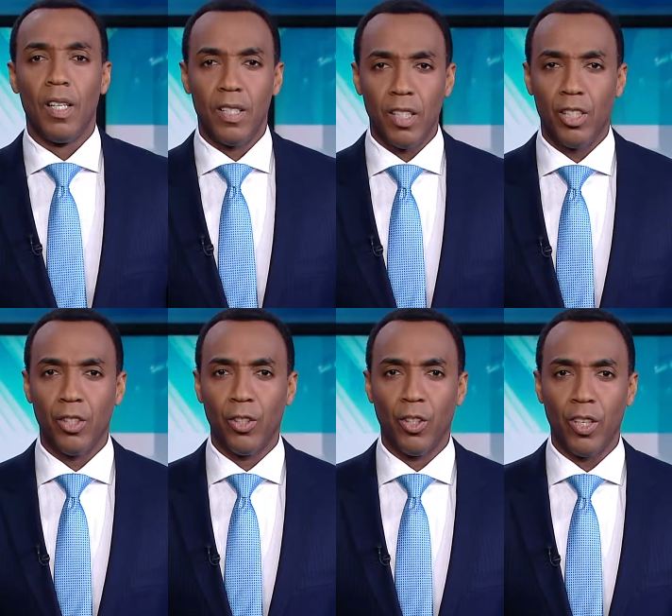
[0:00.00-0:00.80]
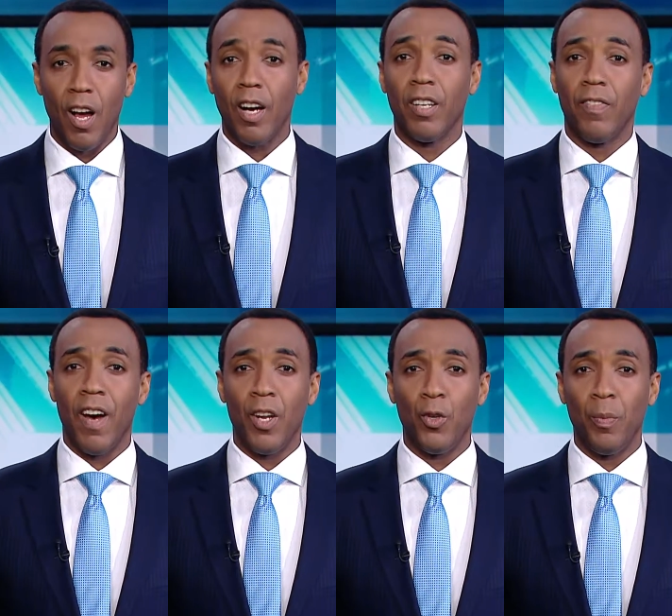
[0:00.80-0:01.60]
A 6-year-old hockey
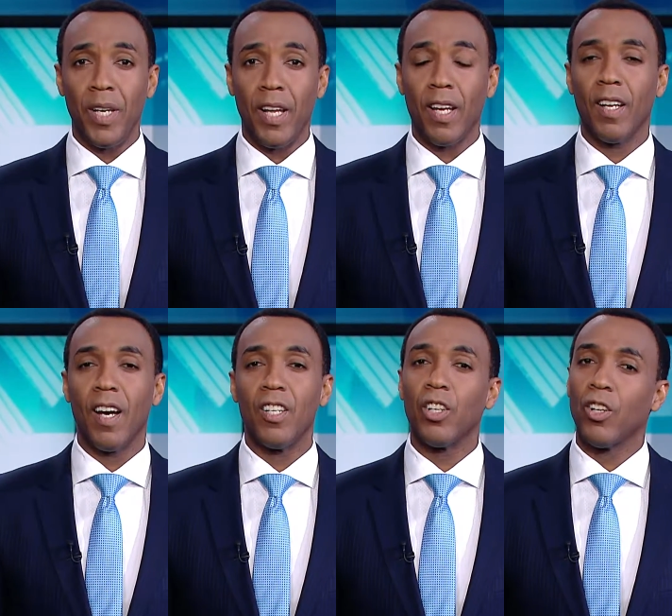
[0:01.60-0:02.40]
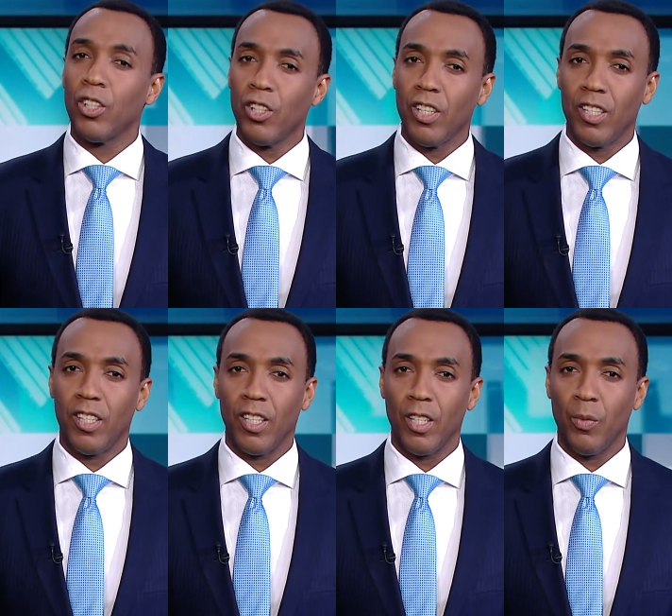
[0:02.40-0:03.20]
fan who made headlines earlier
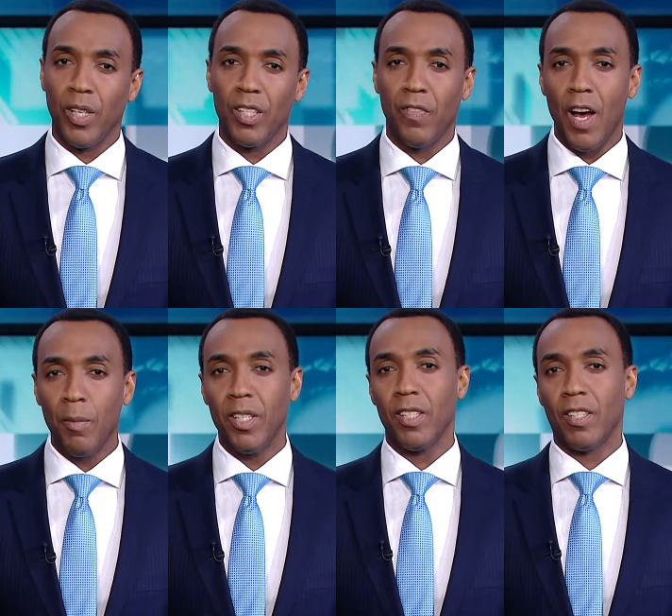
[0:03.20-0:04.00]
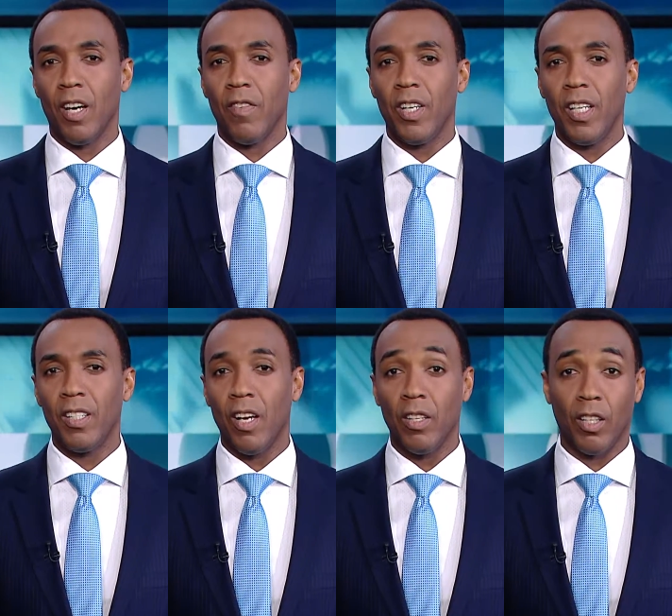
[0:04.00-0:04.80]
this year when his family discovered
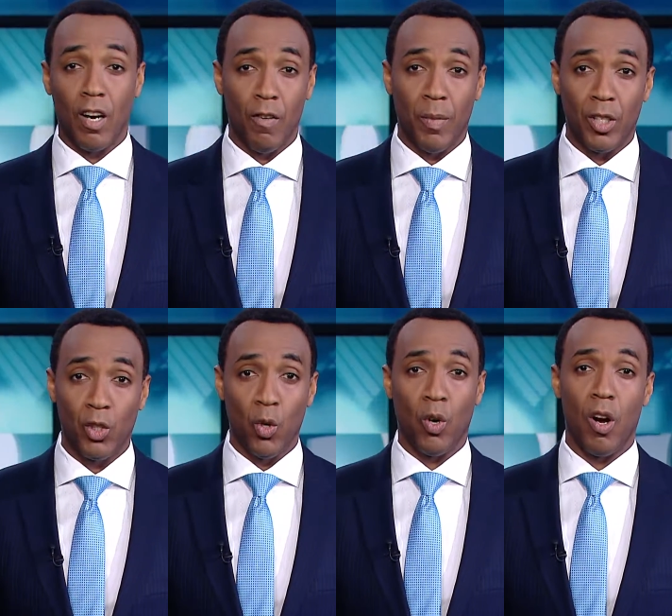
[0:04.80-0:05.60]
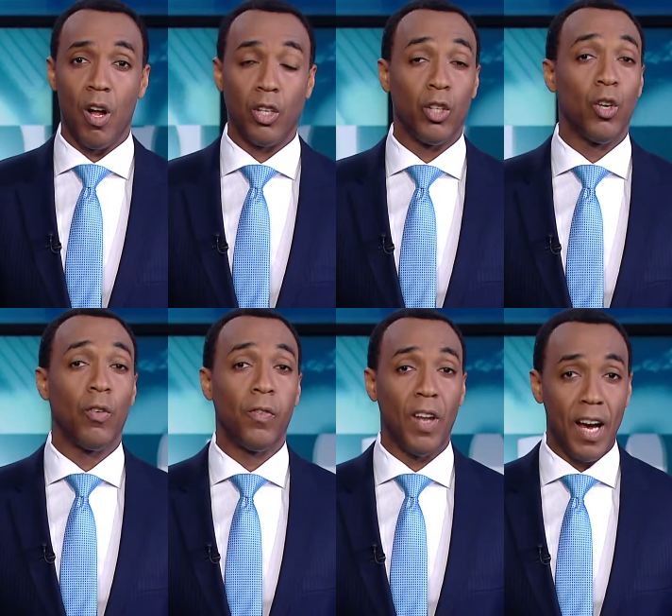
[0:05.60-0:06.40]
he's on the government's so-called
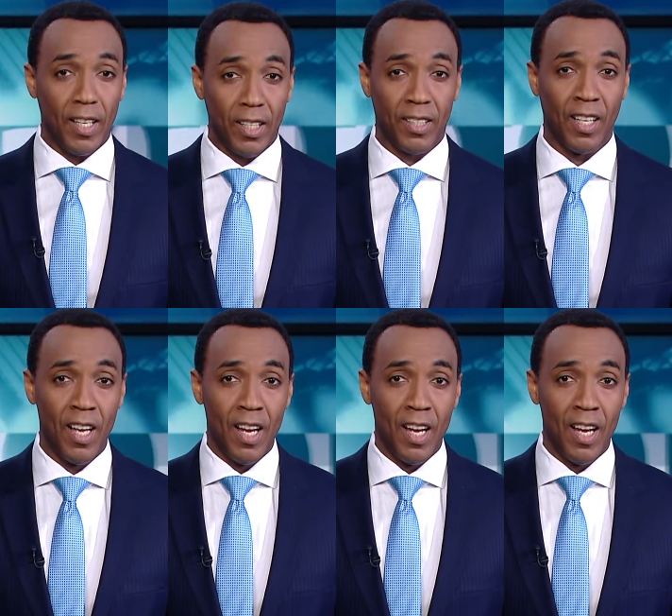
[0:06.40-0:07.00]
no-fly list